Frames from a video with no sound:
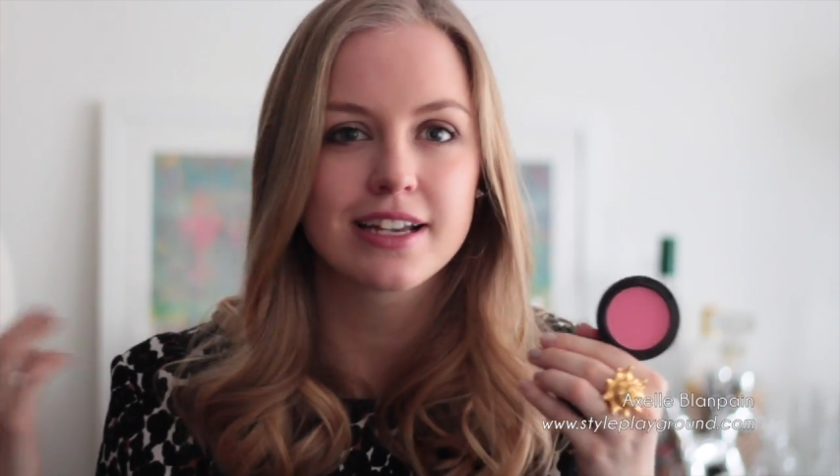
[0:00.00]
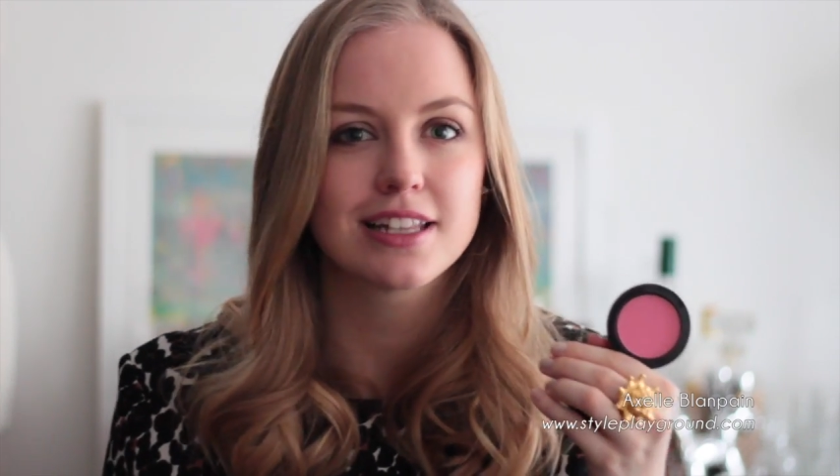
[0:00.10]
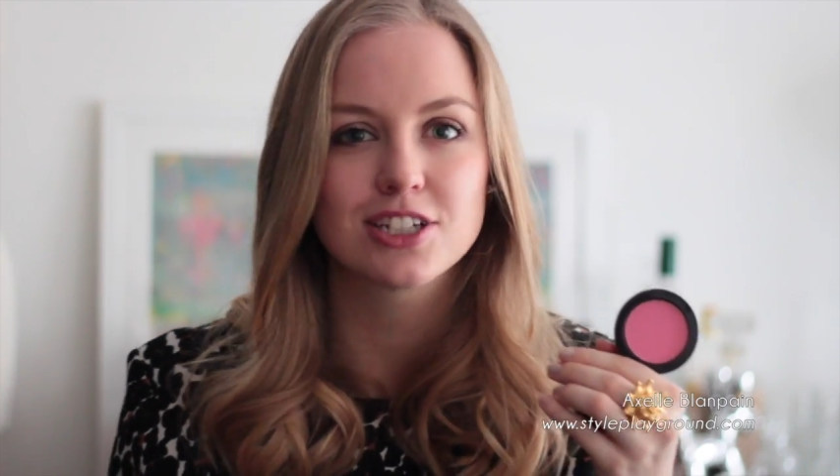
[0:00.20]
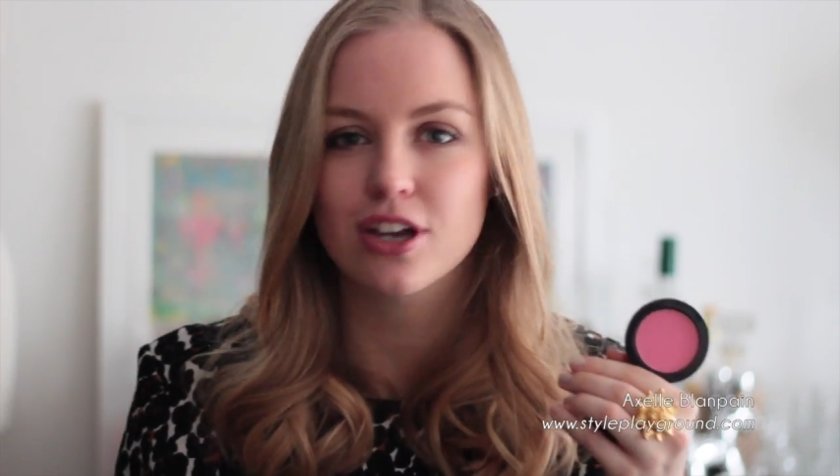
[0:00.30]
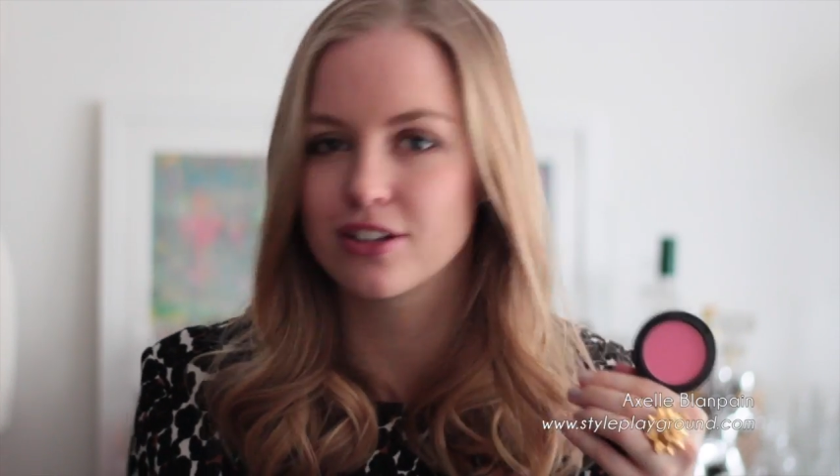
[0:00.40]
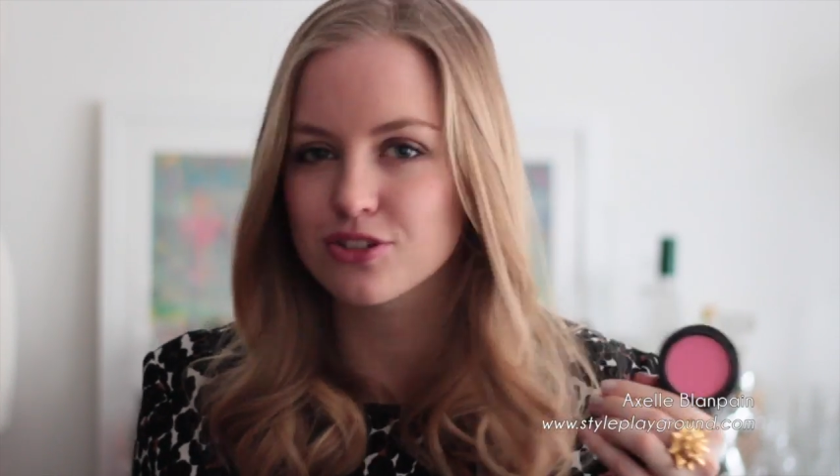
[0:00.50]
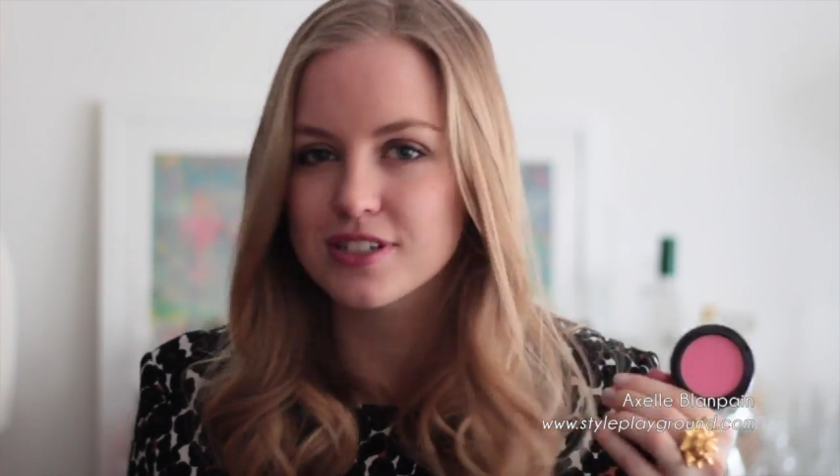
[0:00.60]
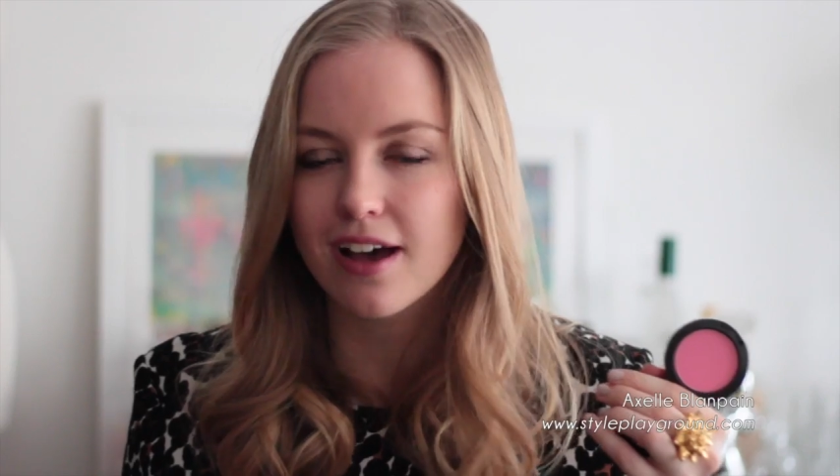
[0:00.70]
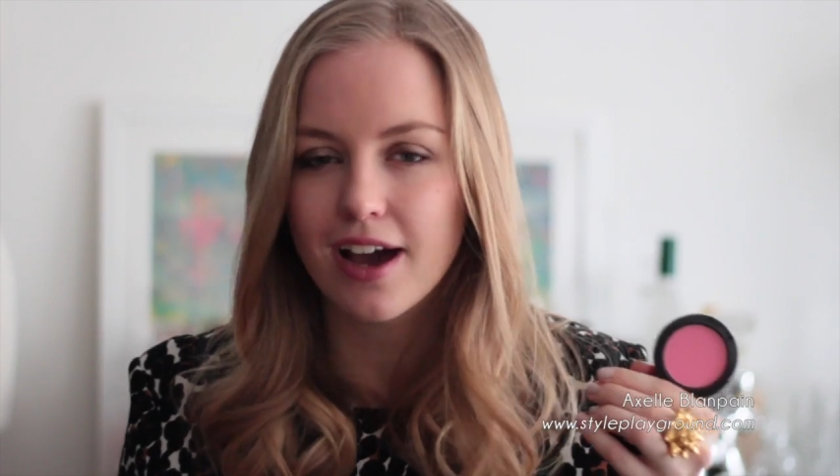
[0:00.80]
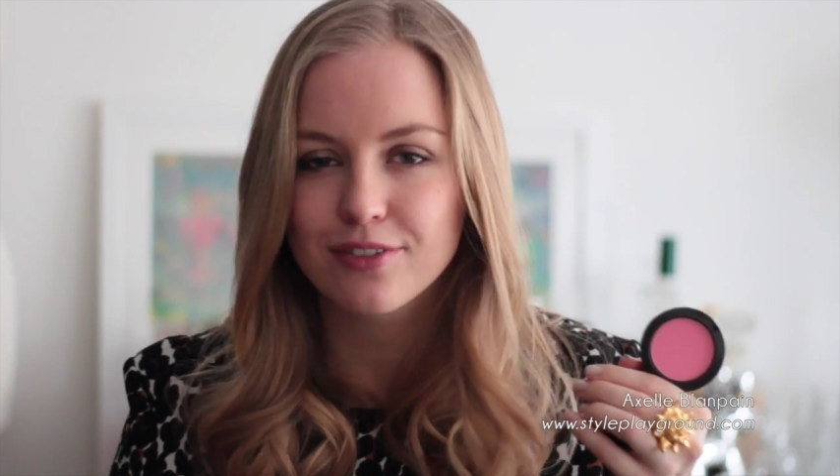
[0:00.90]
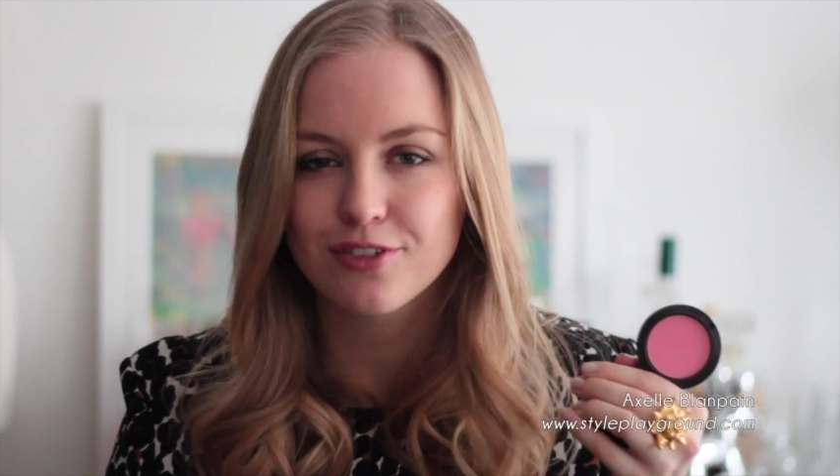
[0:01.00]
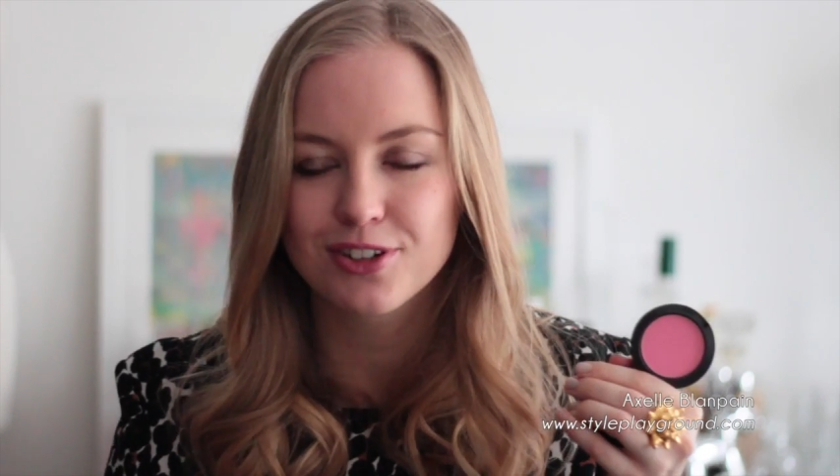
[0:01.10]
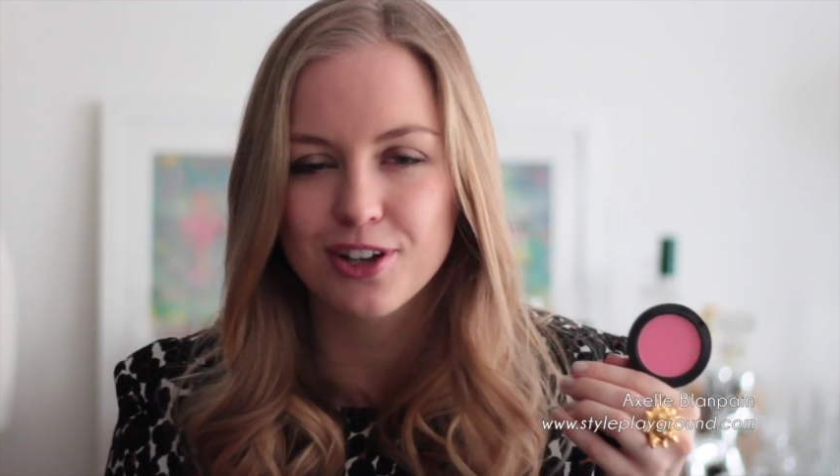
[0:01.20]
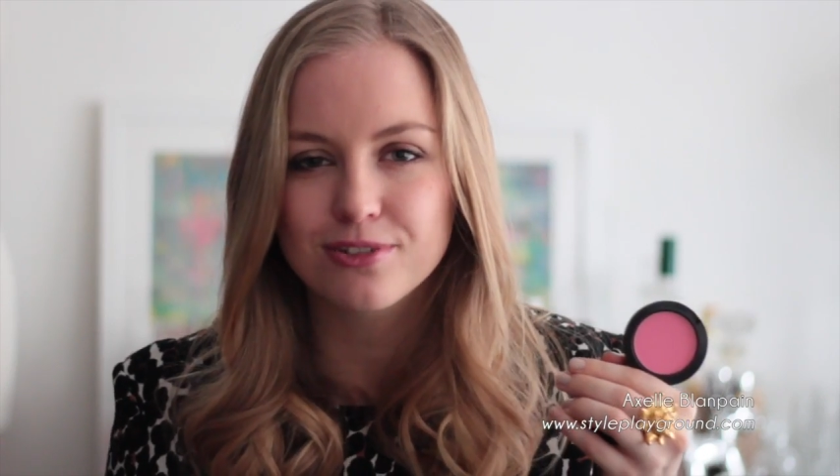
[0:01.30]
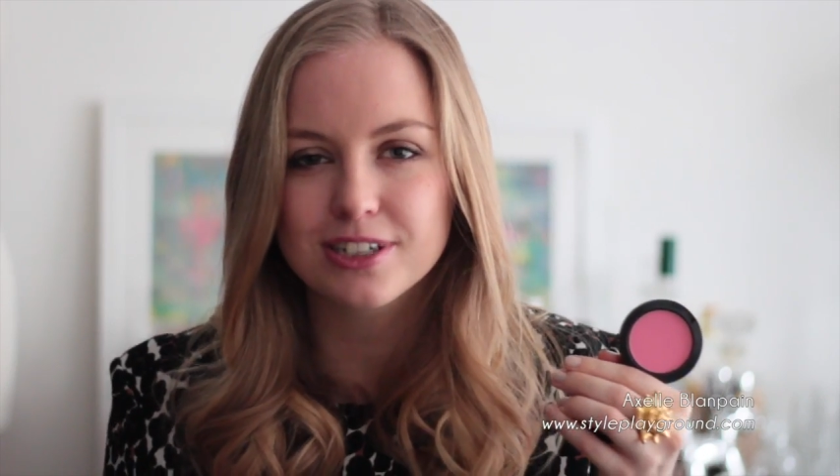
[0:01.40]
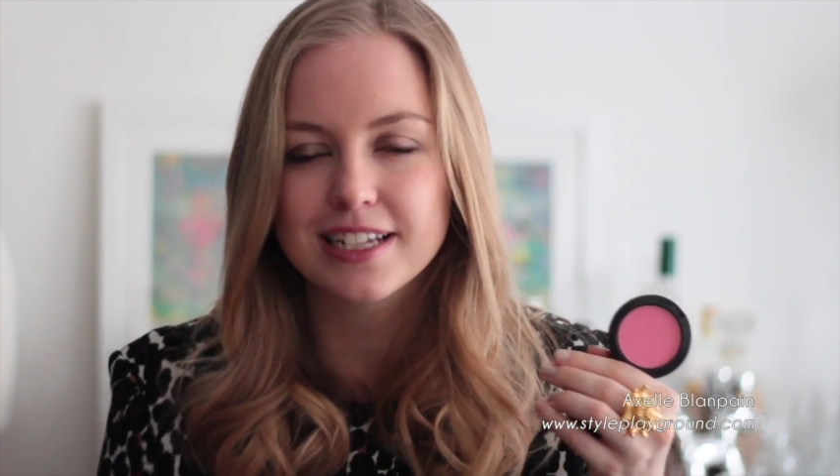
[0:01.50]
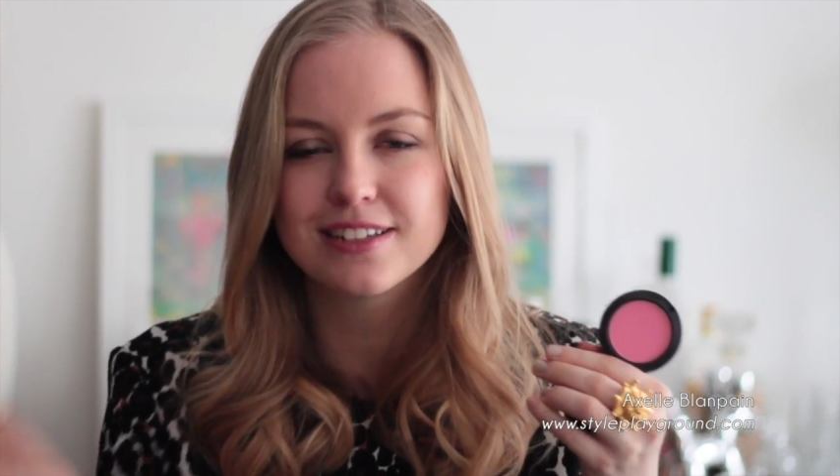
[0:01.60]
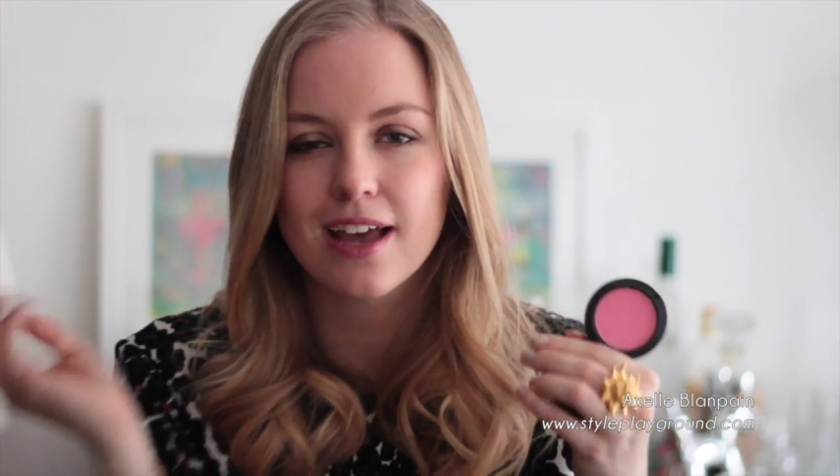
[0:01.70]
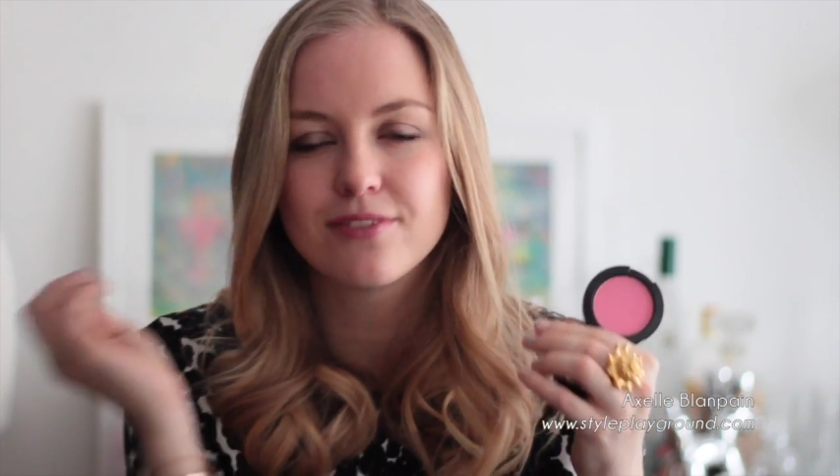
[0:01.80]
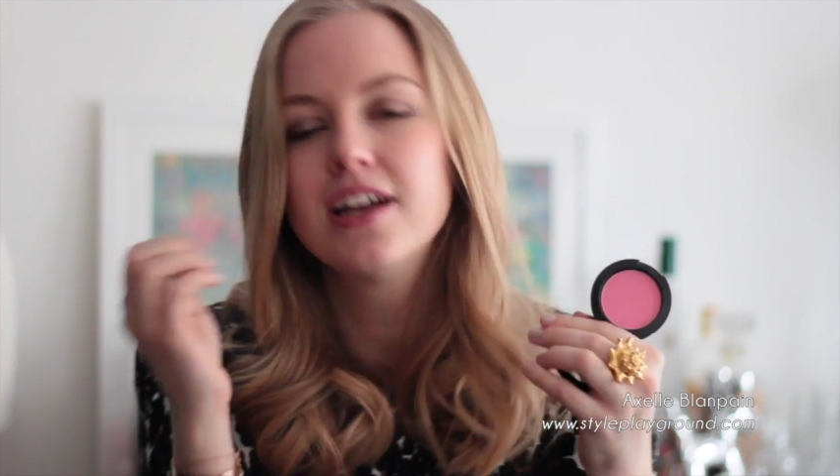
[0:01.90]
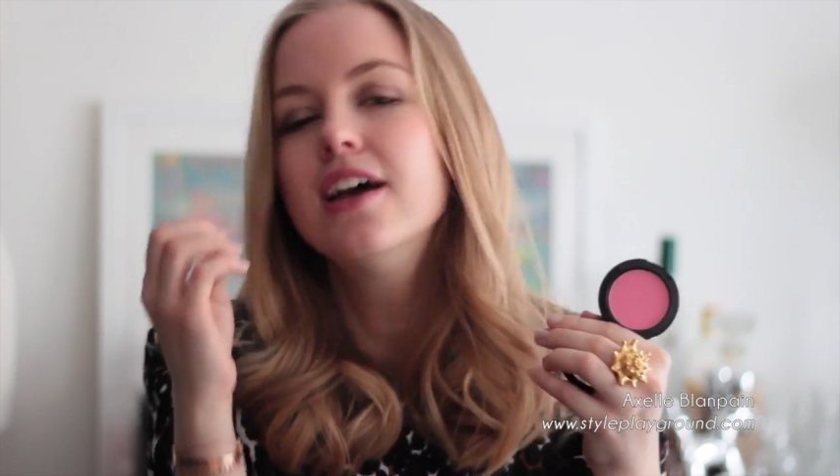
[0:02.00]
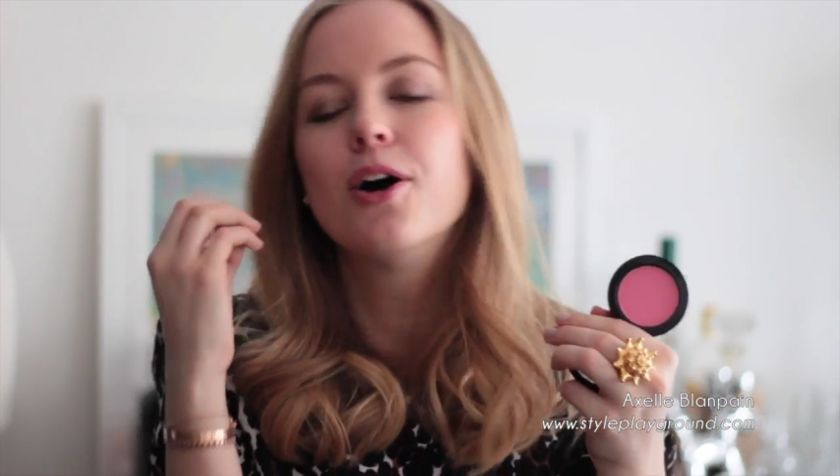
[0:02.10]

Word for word: English countryside for an hour and you have